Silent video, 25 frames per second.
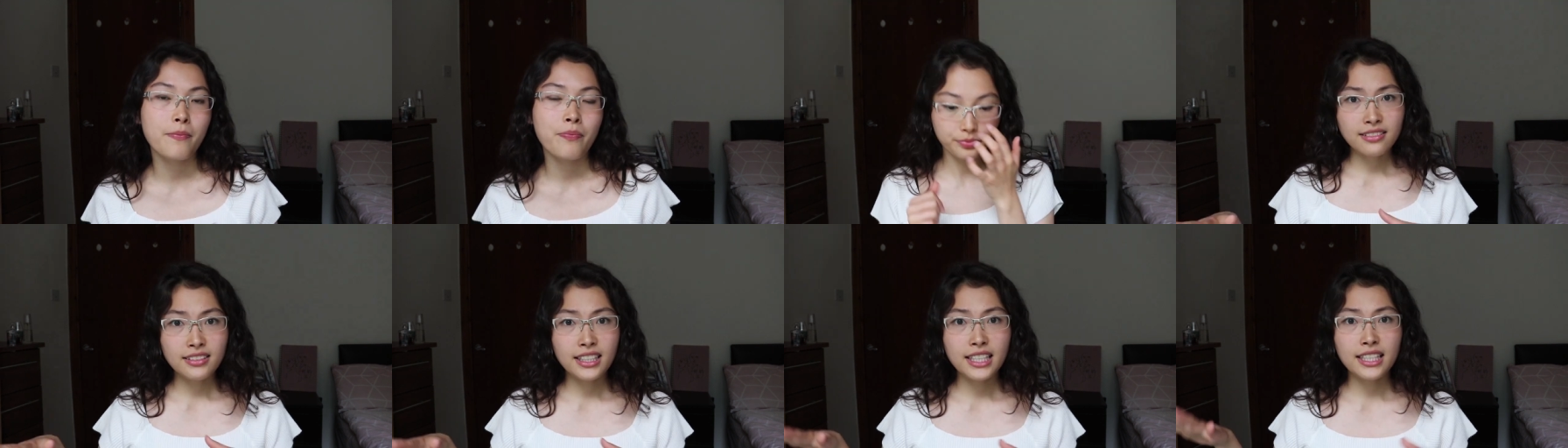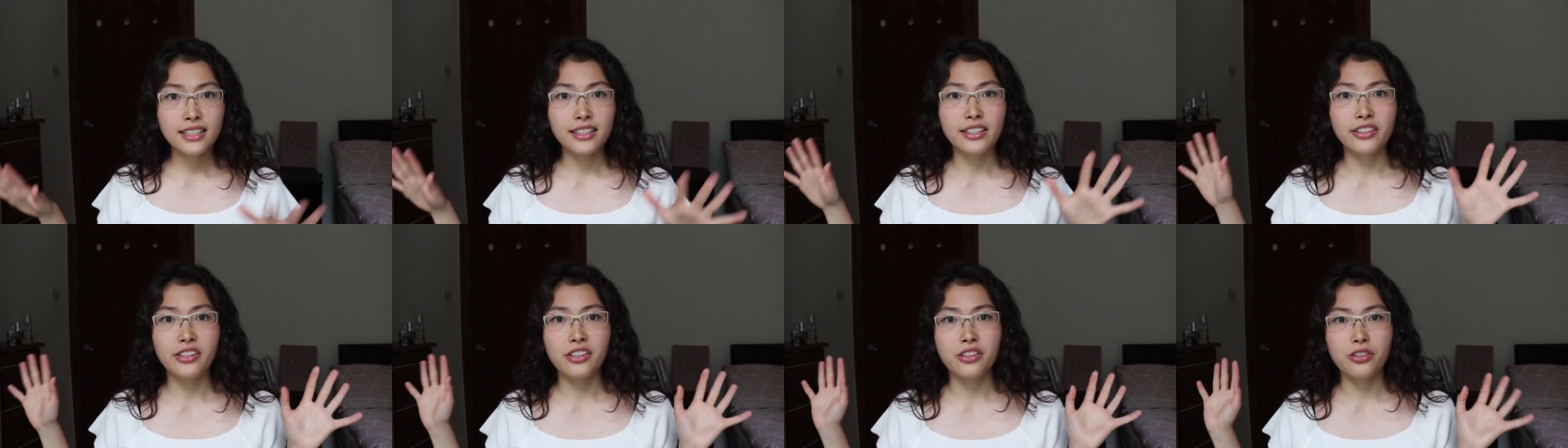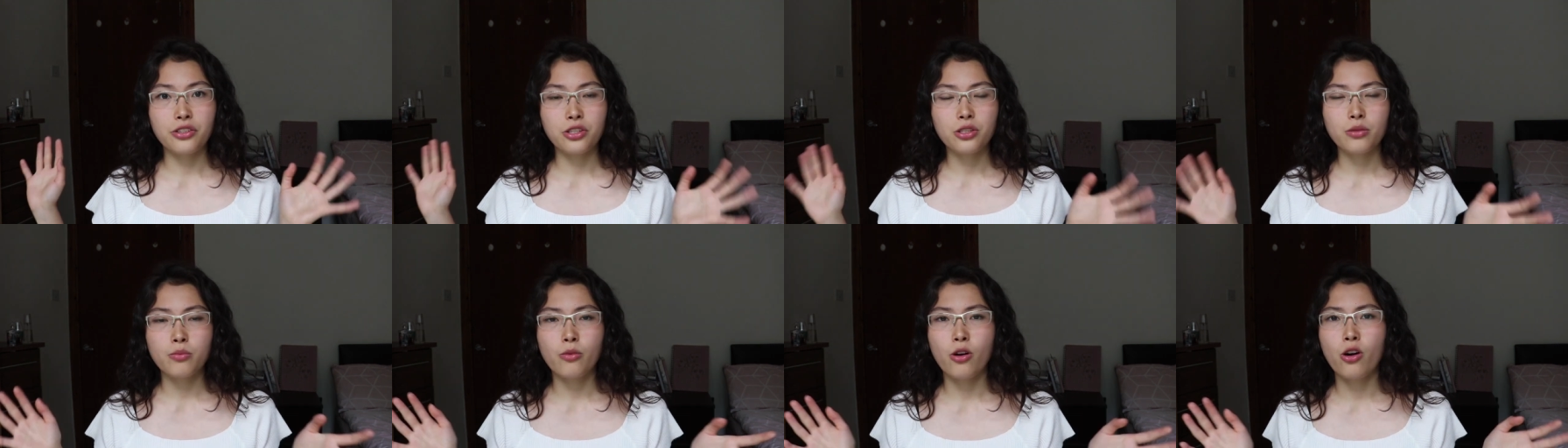Really, there
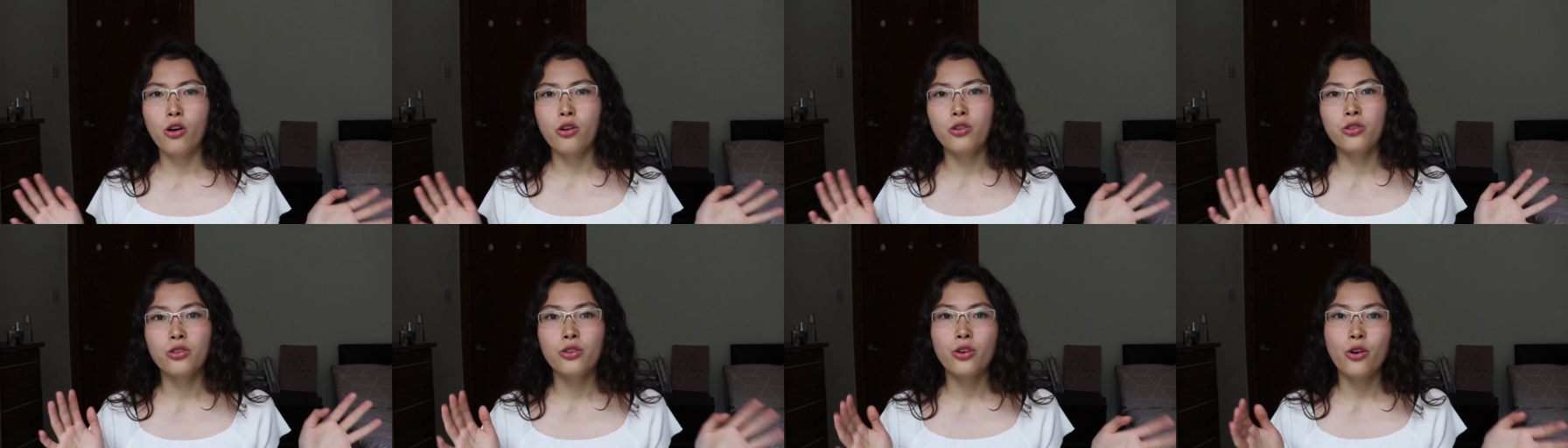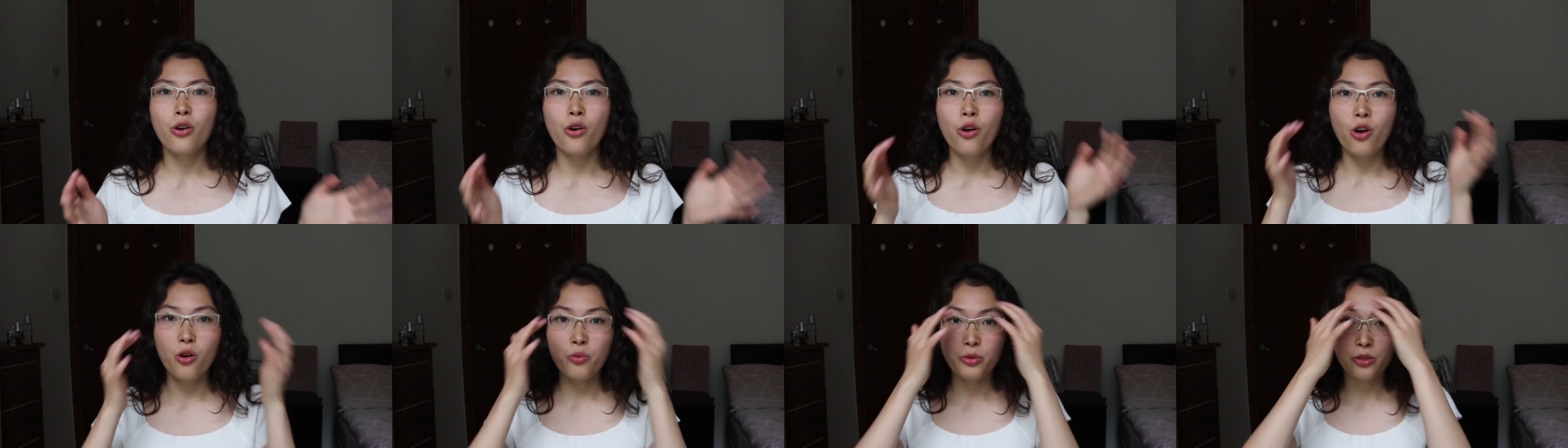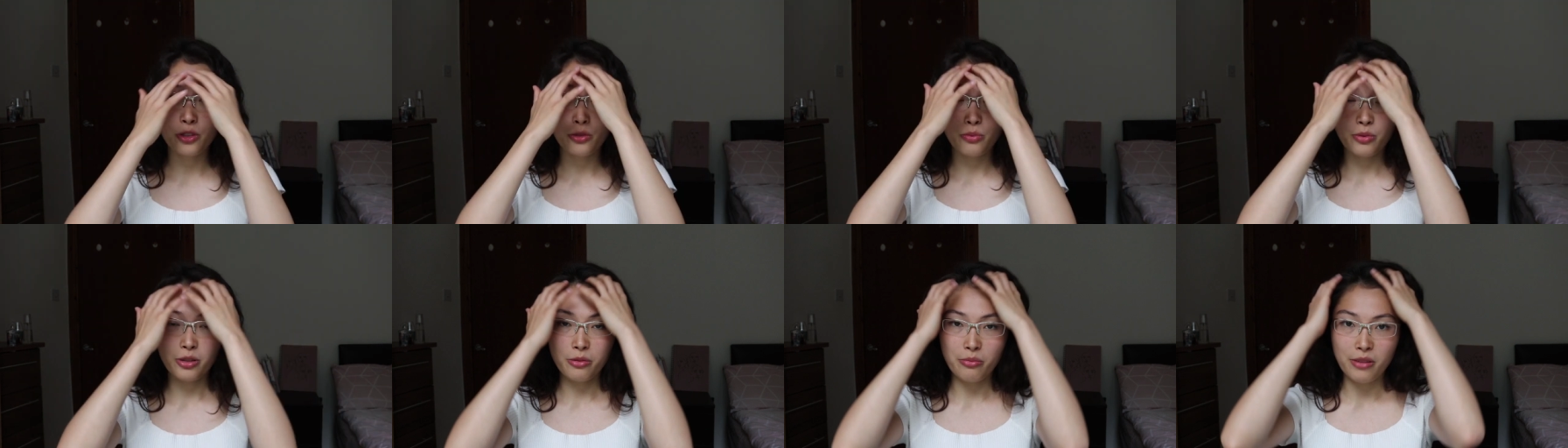is a small co-op
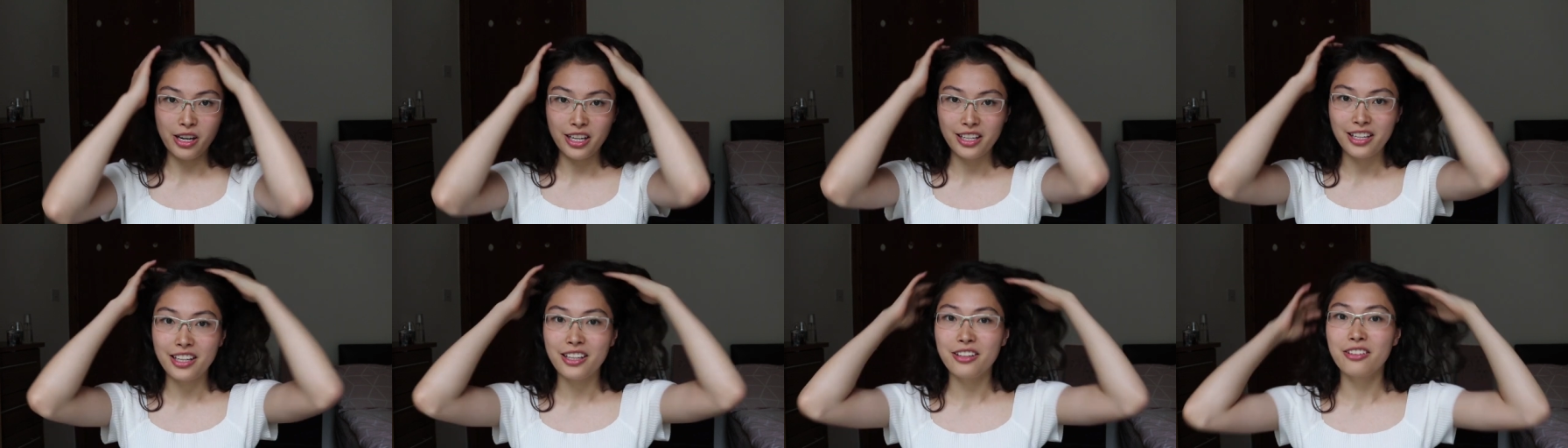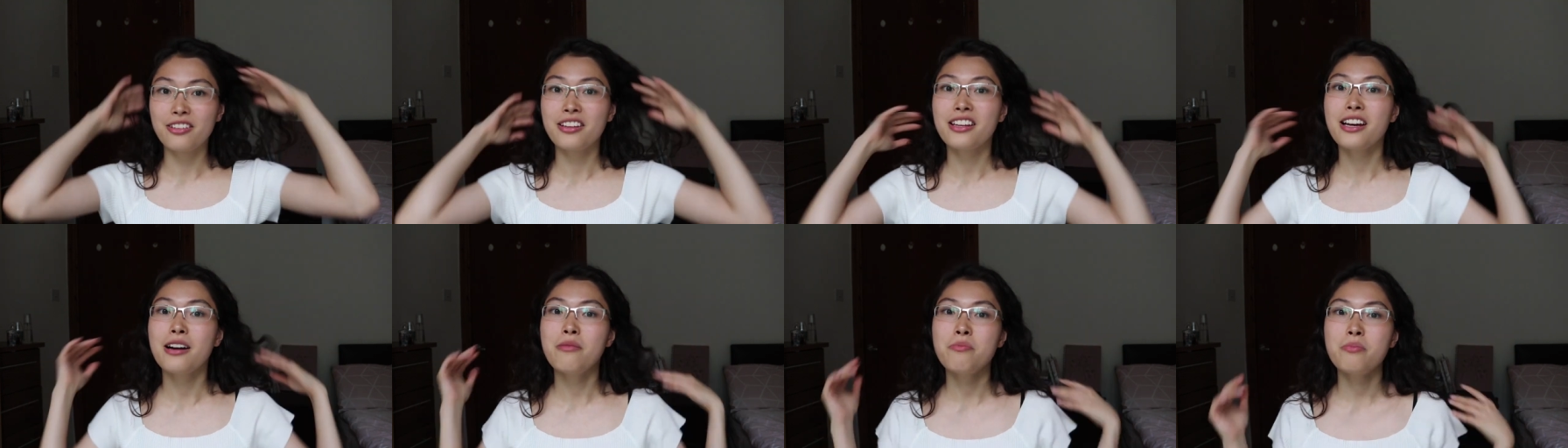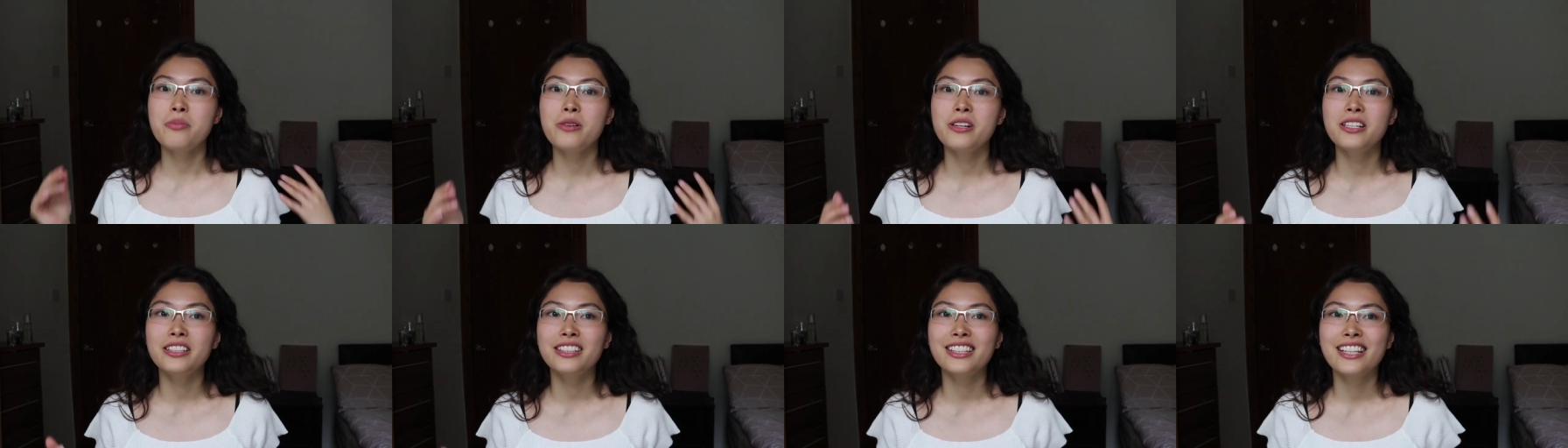supermarket on
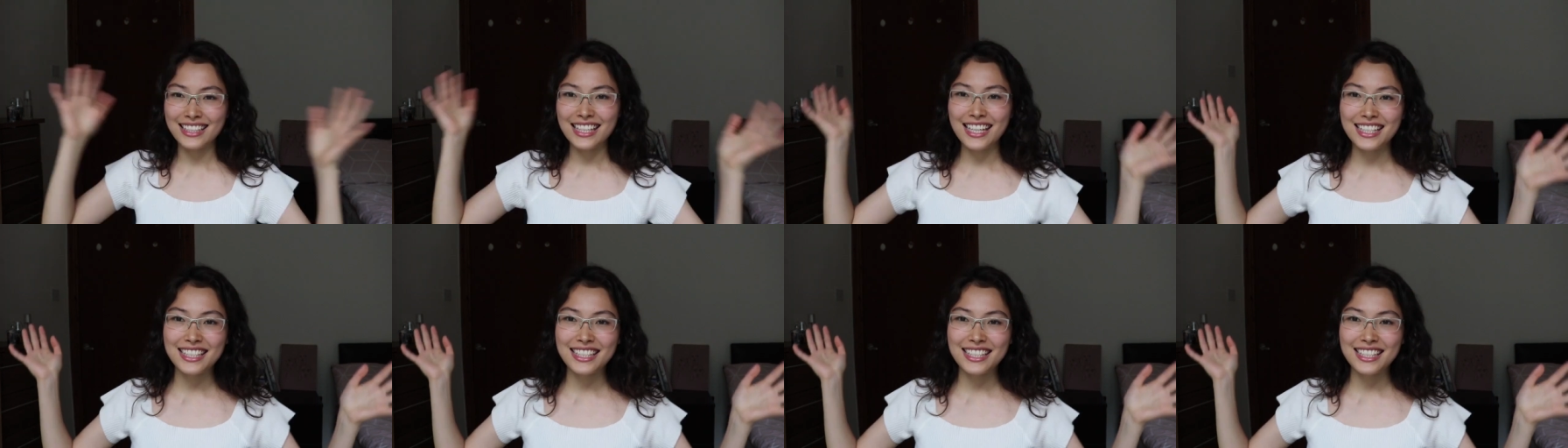campus.